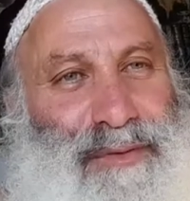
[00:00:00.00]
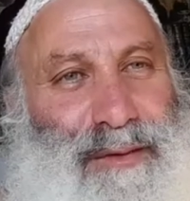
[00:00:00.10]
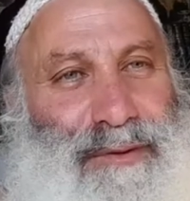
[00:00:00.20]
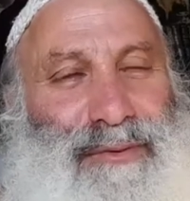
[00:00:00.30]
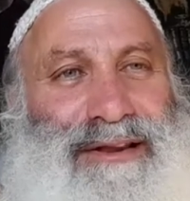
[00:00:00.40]

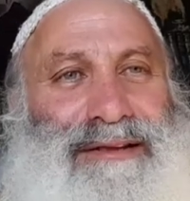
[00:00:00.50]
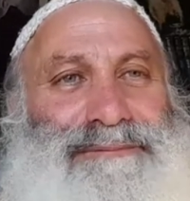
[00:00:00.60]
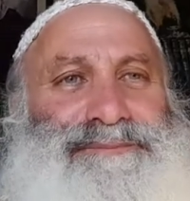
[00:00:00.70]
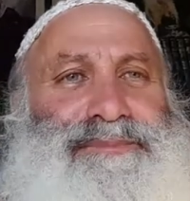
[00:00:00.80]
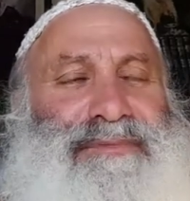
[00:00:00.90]
But really,
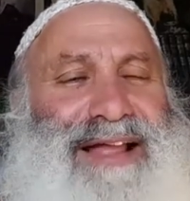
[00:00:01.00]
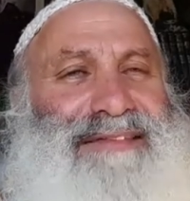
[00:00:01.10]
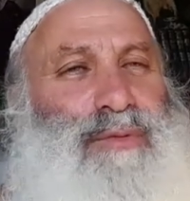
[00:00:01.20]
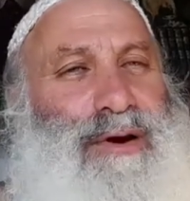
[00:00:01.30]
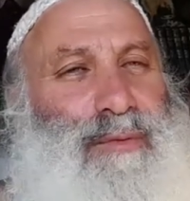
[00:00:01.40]

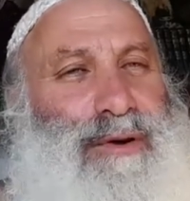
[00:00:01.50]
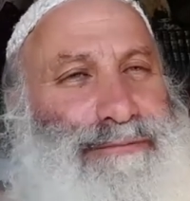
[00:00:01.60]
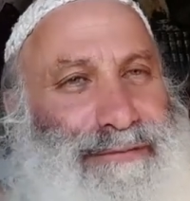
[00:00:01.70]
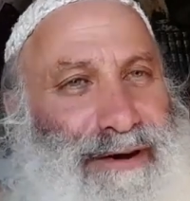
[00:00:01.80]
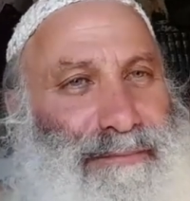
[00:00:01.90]
that's where we're
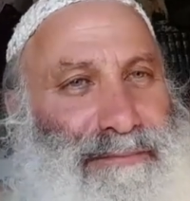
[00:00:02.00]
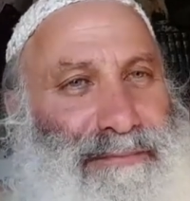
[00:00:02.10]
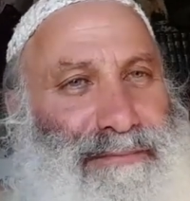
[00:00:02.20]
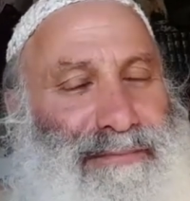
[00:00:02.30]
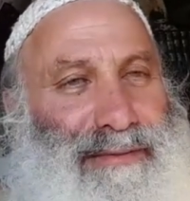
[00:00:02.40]
from,
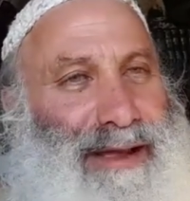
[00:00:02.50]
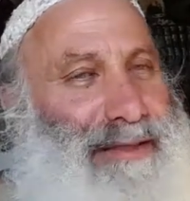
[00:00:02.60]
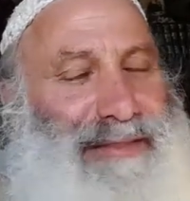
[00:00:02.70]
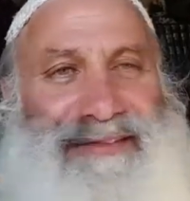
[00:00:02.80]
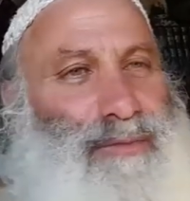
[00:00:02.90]

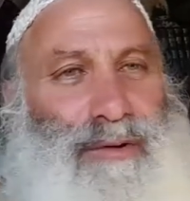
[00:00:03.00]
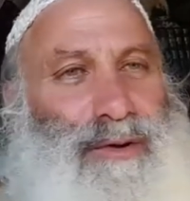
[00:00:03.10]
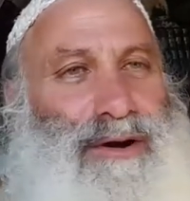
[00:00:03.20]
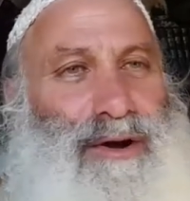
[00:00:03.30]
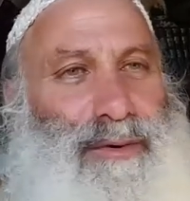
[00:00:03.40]
and that's where
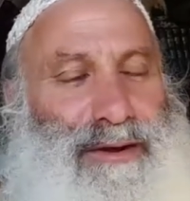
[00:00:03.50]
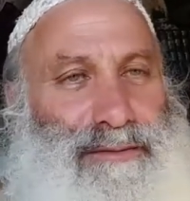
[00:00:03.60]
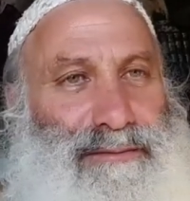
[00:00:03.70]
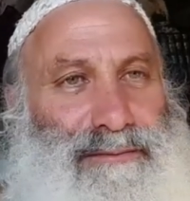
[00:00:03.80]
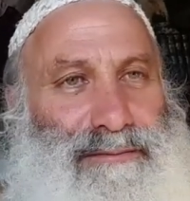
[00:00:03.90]
we're going.
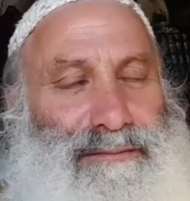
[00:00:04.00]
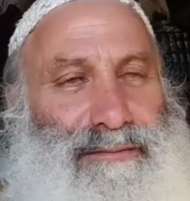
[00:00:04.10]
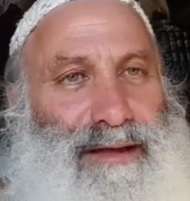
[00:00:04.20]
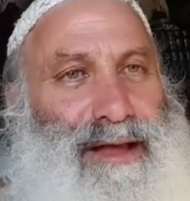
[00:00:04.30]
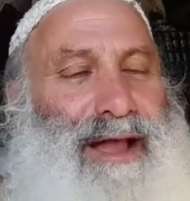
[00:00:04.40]

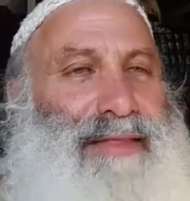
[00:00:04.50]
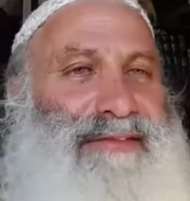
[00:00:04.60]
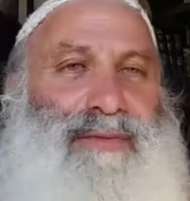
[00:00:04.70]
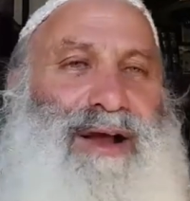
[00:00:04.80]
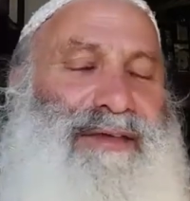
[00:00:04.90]
And
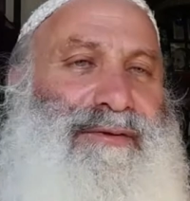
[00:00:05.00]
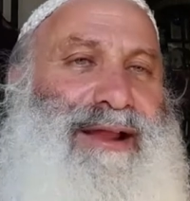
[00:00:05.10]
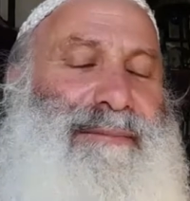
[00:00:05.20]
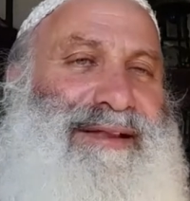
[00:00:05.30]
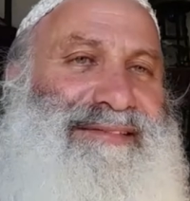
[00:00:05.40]
that's why the
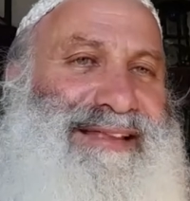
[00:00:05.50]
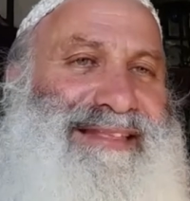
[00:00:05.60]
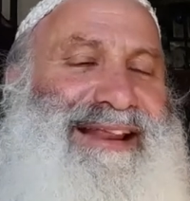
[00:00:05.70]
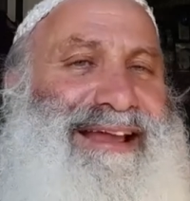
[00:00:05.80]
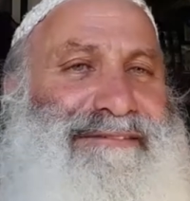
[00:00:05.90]
rabbis say
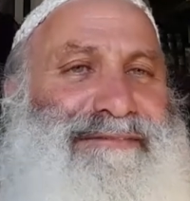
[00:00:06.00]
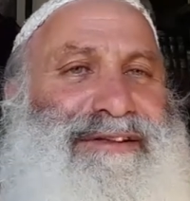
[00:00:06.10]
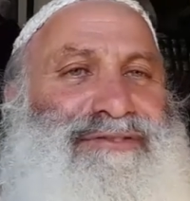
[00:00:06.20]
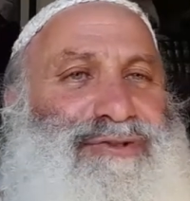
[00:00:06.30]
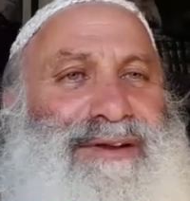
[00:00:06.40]
that
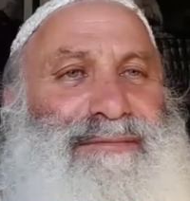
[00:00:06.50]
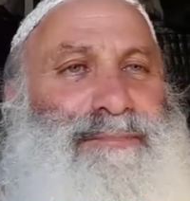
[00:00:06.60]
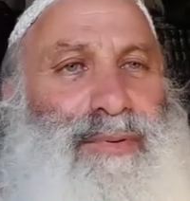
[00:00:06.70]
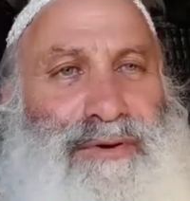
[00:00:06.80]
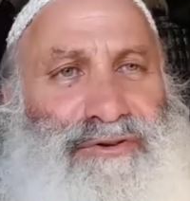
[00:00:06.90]
every Jew has a
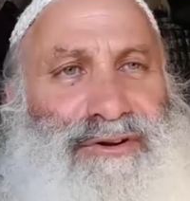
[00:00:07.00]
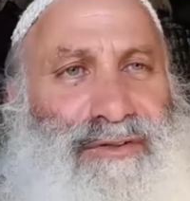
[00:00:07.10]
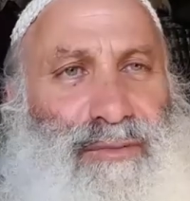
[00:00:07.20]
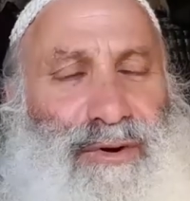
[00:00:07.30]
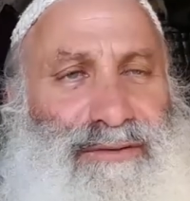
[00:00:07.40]
portion of
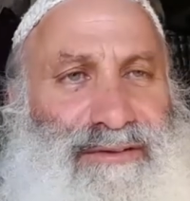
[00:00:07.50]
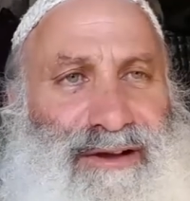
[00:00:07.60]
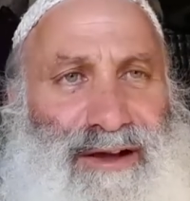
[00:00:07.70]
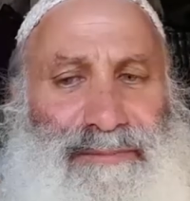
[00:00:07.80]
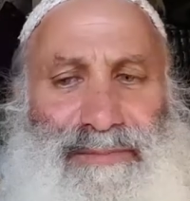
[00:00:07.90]
the world to
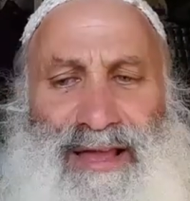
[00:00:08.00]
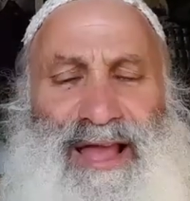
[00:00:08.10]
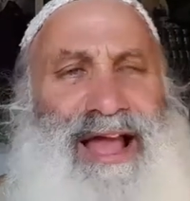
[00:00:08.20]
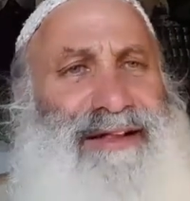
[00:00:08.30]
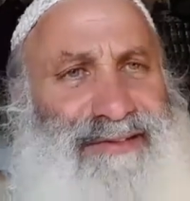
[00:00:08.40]
come.
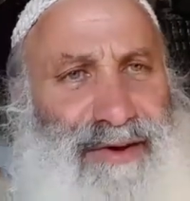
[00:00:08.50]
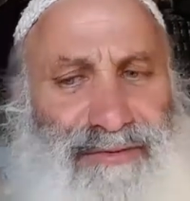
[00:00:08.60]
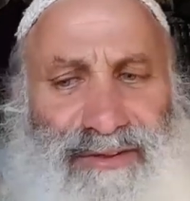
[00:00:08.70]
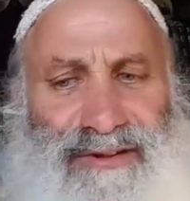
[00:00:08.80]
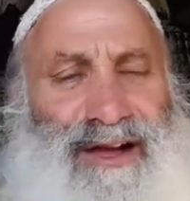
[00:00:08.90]
And so
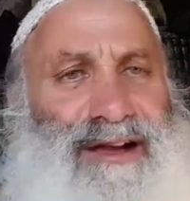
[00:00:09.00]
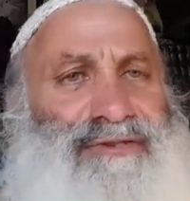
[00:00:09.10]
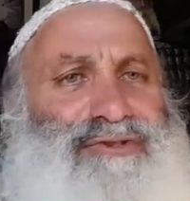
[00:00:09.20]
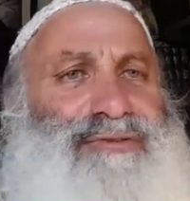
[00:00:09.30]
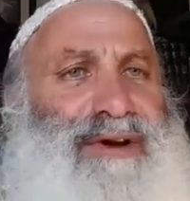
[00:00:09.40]
do the
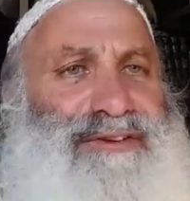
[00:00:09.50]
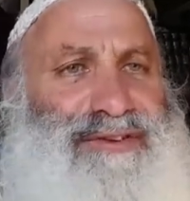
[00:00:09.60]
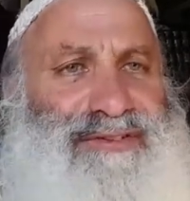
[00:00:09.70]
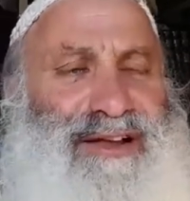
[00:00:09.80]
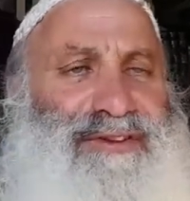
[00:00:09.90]

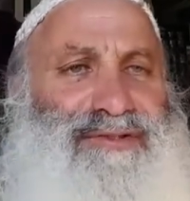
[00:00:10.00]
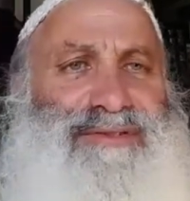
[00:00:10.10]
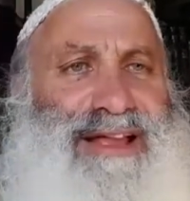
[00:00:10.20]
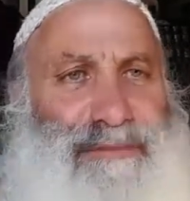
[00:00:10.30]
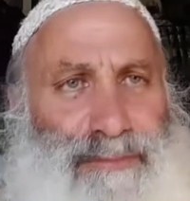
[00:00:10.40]
righteous
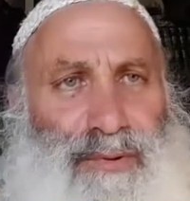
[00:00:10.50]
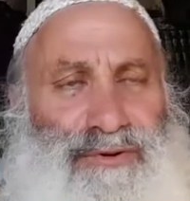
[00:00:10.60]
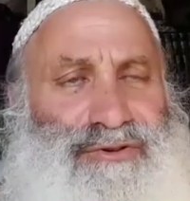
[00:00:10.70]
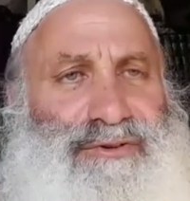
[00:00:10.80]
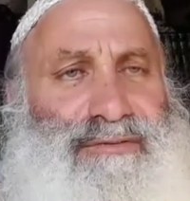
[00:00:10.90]
non-Jews have a
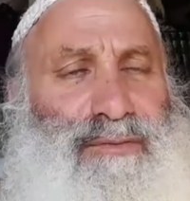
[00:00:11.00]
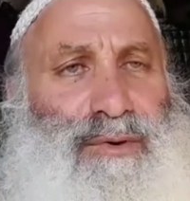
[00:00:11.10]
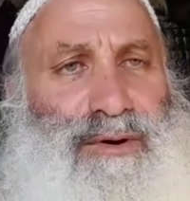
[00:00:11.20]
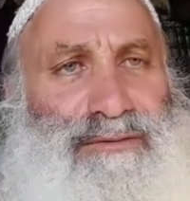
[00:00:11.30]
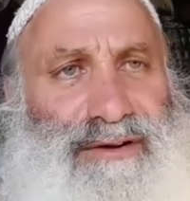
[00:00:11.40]
portion of the
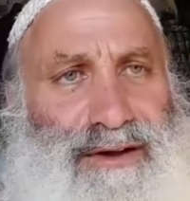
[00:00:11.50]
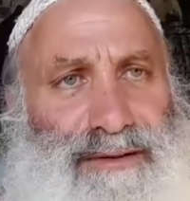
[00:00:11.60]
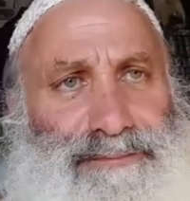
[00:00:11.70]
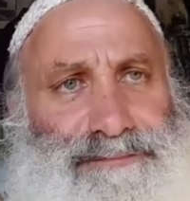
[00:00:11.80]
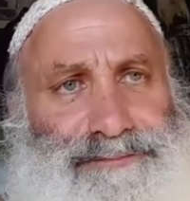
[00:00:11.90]
world to
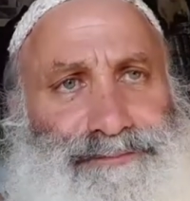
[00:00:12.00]
come.